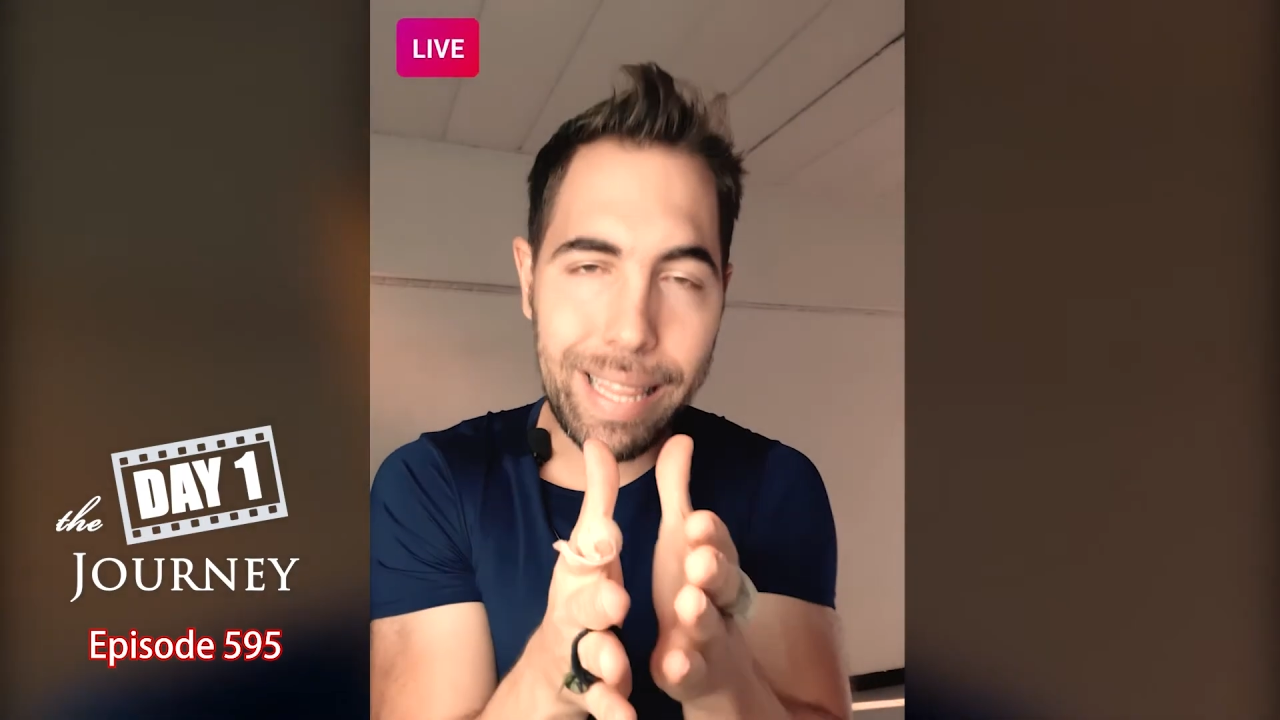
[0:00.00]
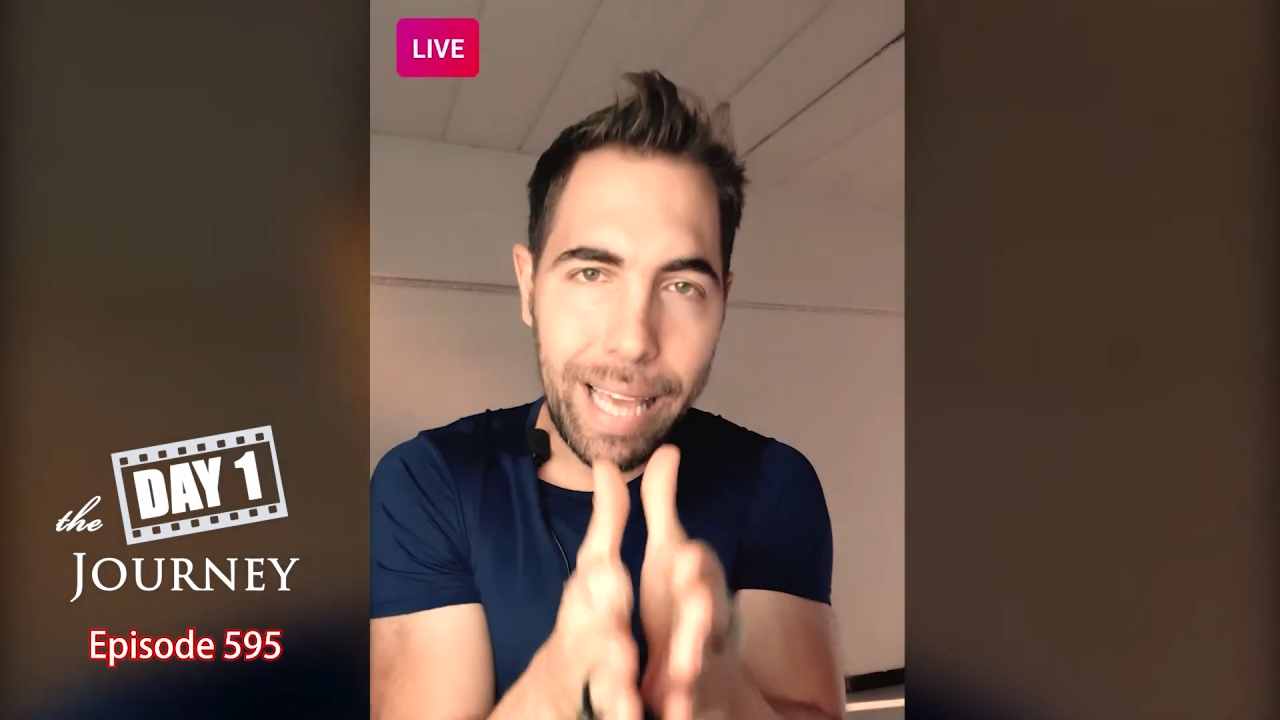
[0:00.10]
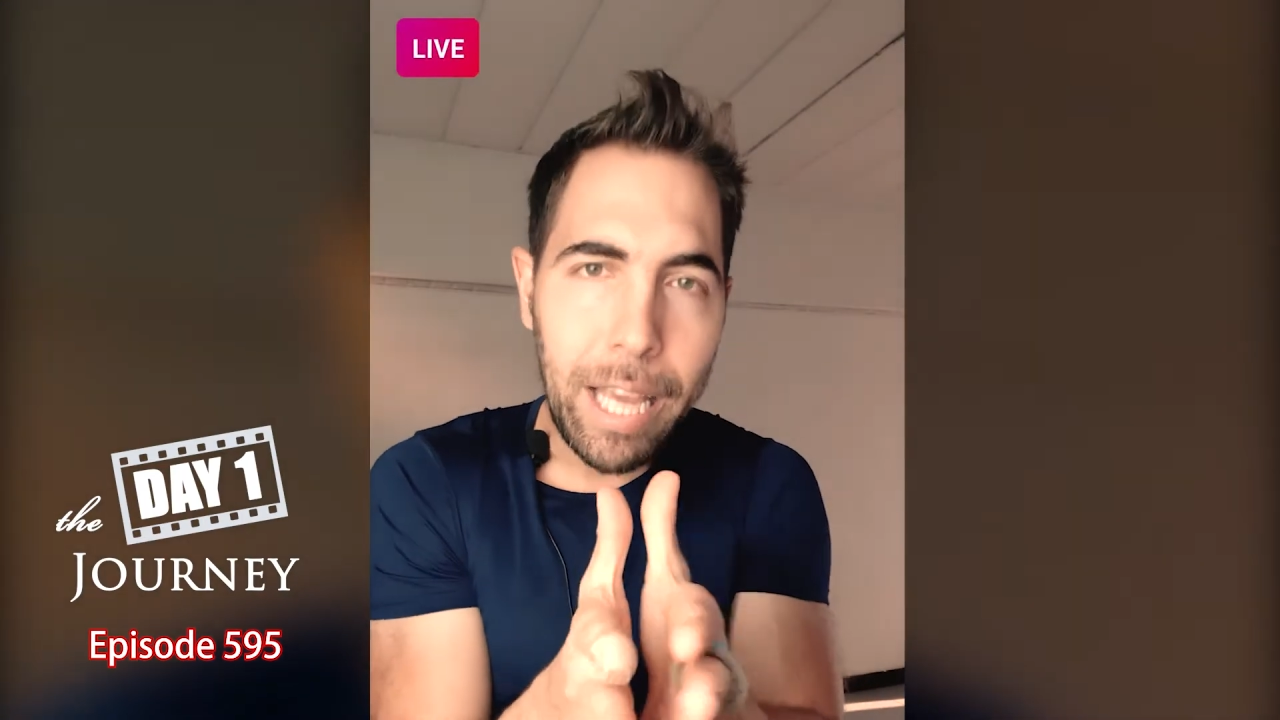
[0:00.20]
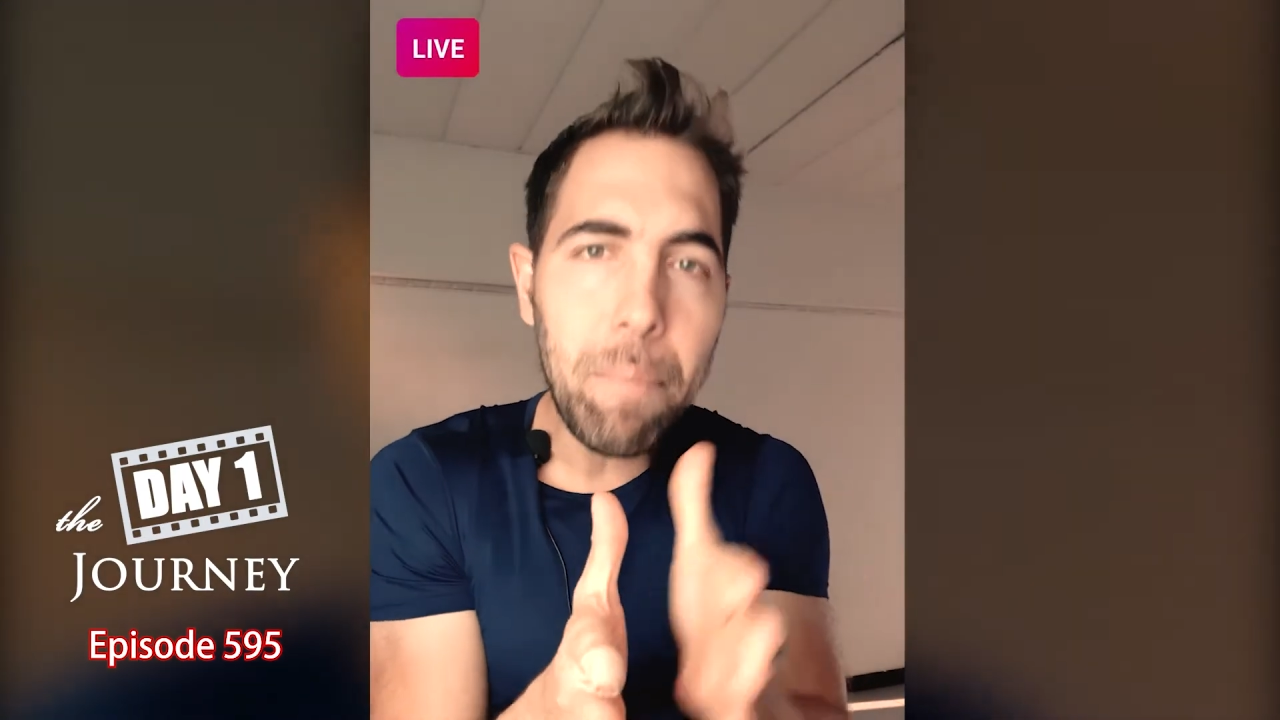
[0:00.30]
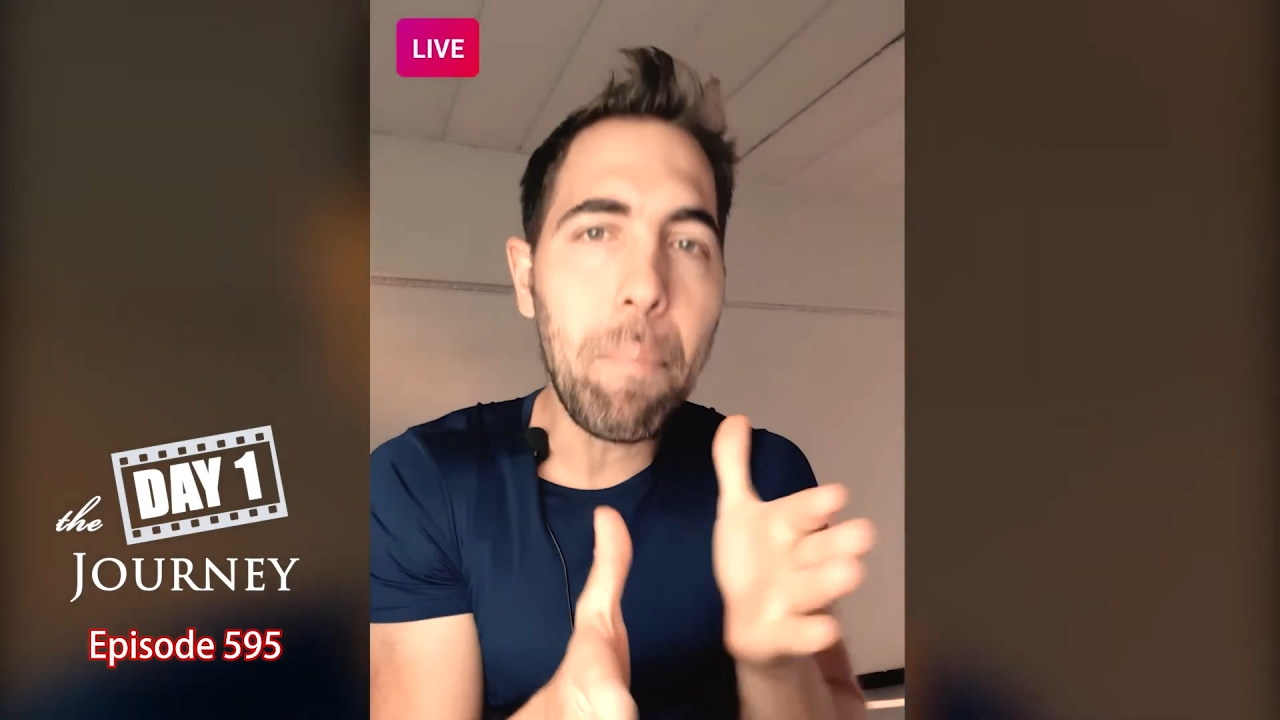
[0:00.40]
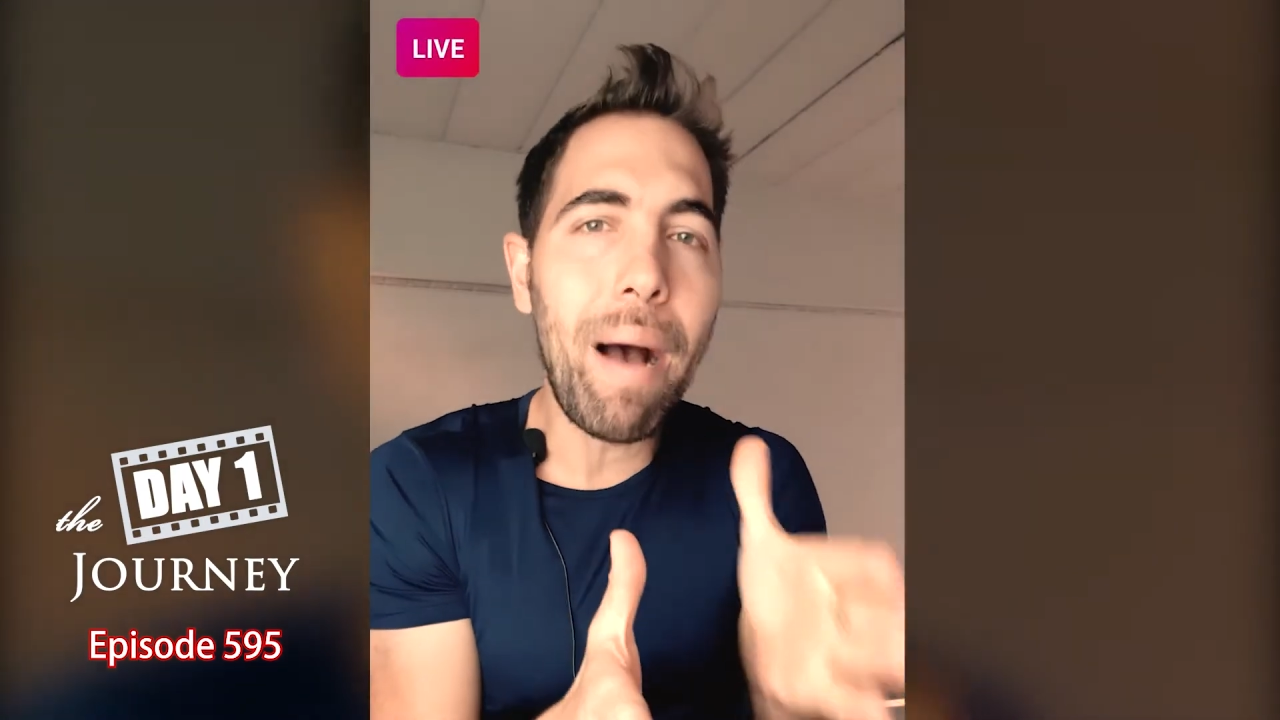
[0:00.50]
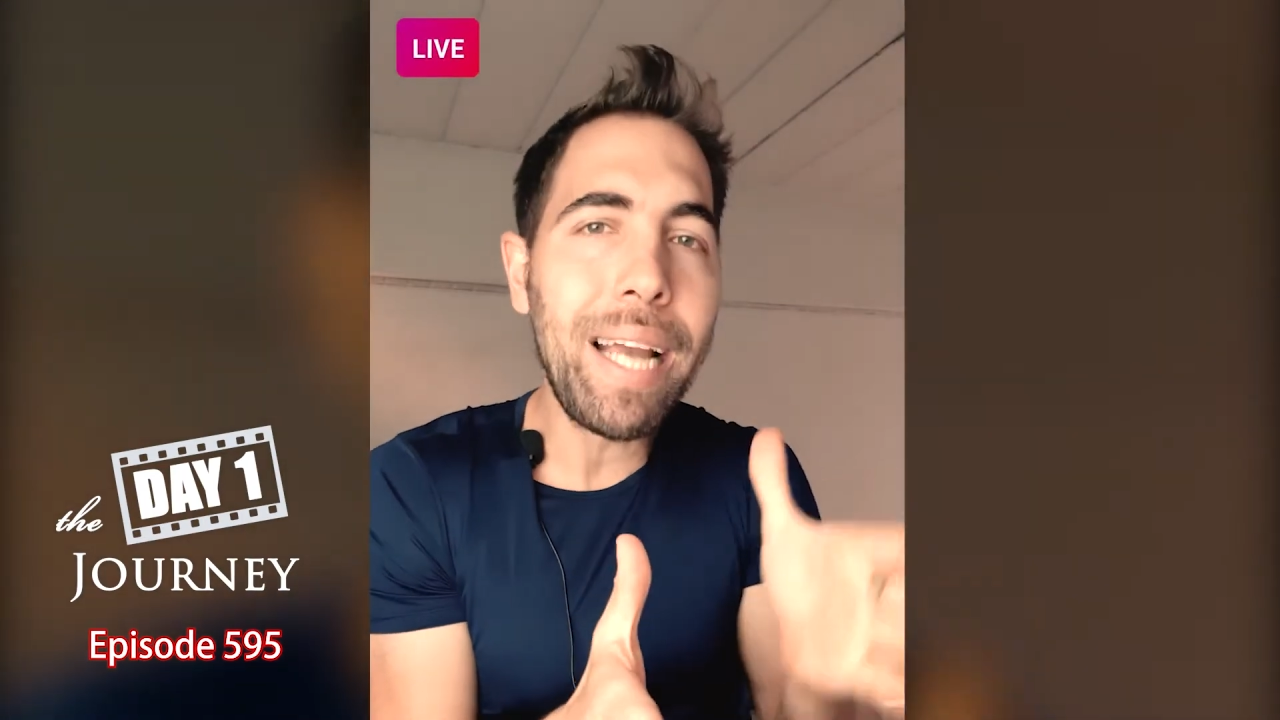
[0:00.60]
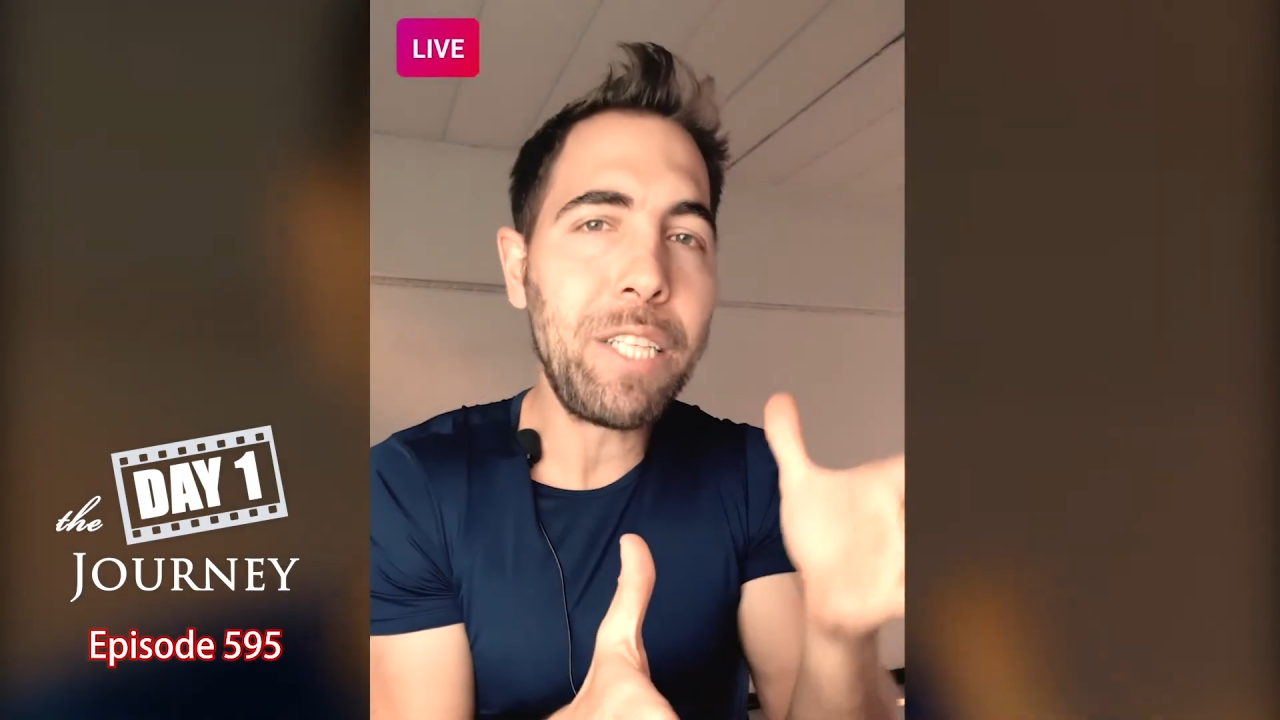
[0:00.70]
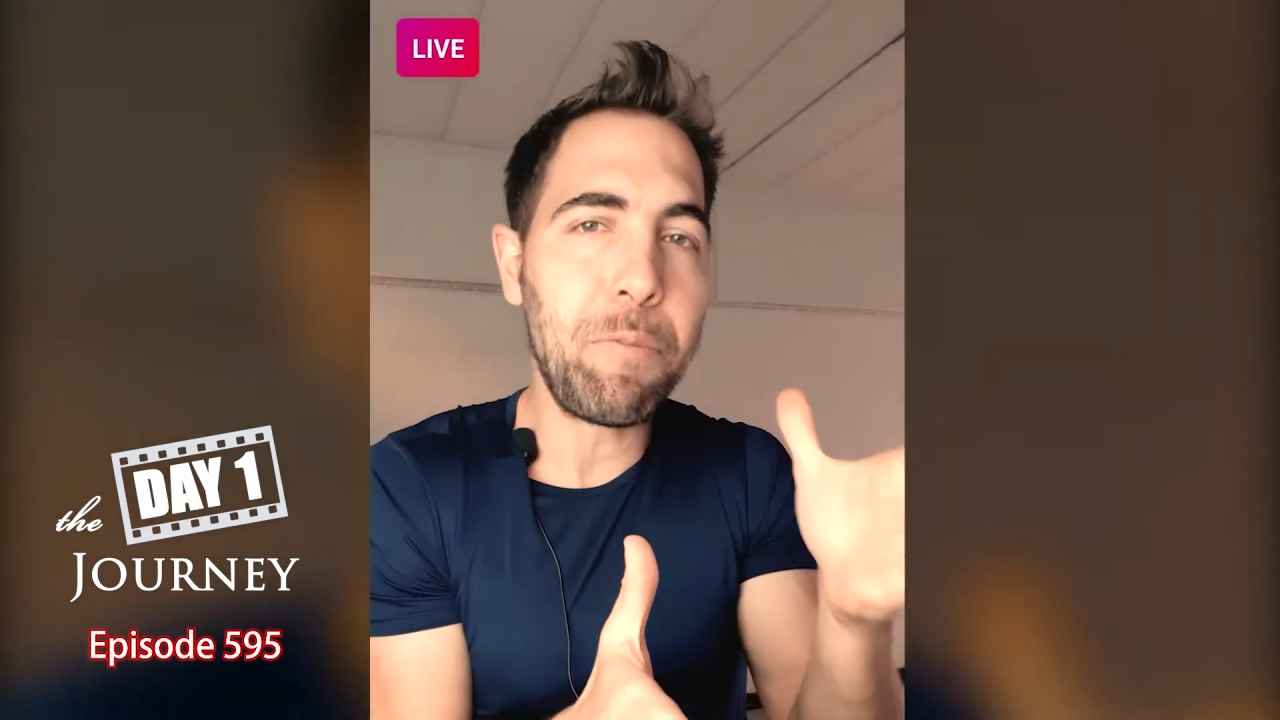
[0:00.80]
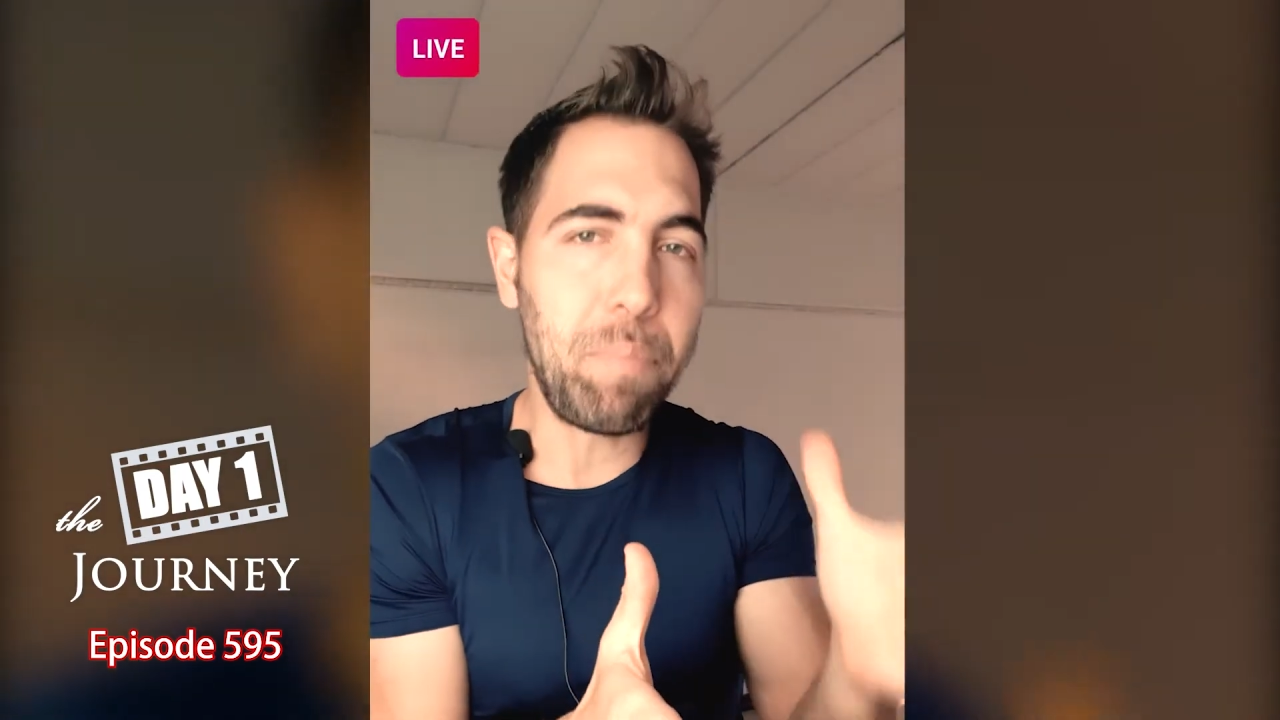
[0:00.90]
they might